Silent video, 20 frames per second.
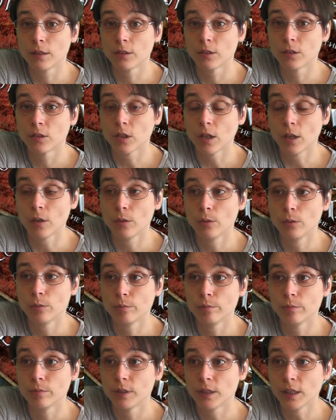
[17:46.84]
So
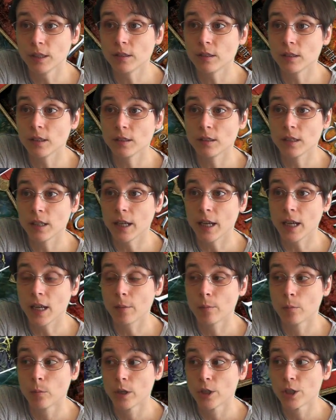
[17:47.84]
this is a
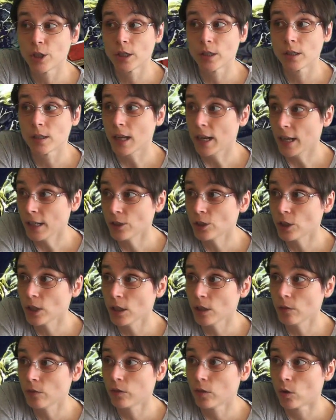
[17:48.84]
game which is
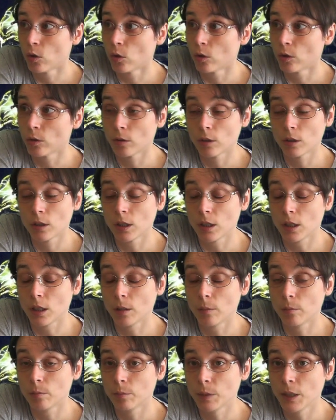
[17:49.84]
actually for
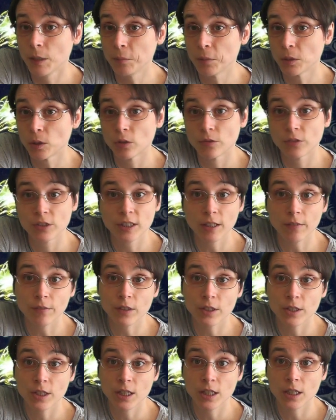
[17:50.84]
people of
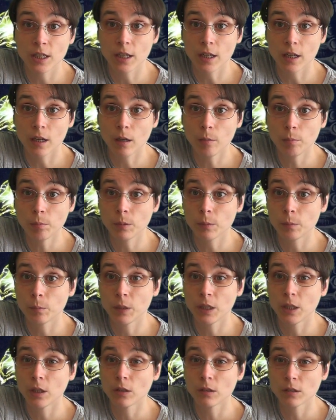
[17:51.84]
17 and up,
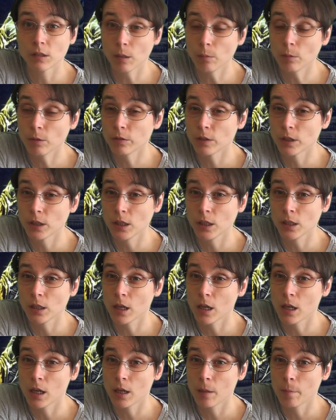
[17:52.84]
because some of
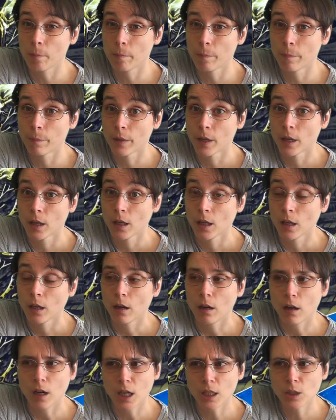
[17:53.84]
the
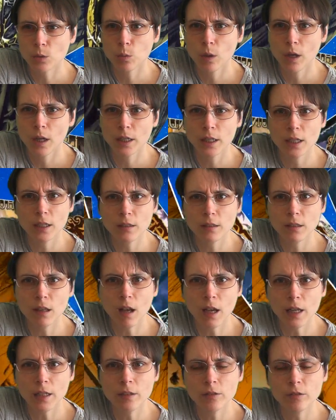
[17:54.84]
artwork is
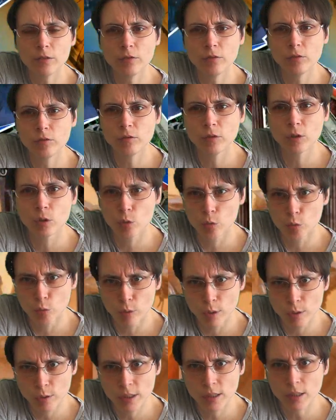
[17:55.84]
kind of
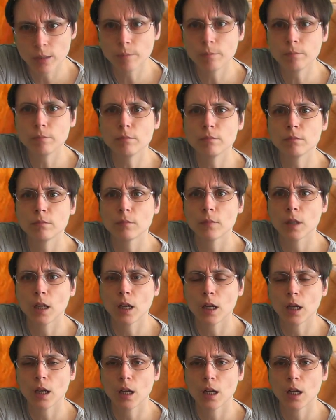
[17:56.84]
gruesome.
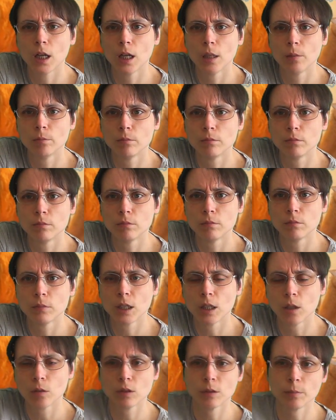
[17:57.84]

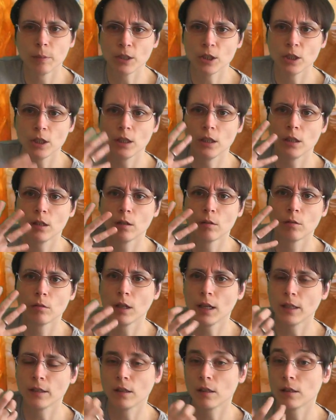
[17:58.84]
Especially,
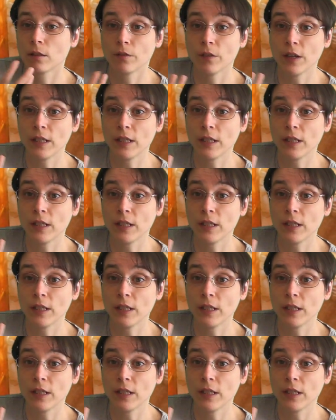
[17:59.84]
and the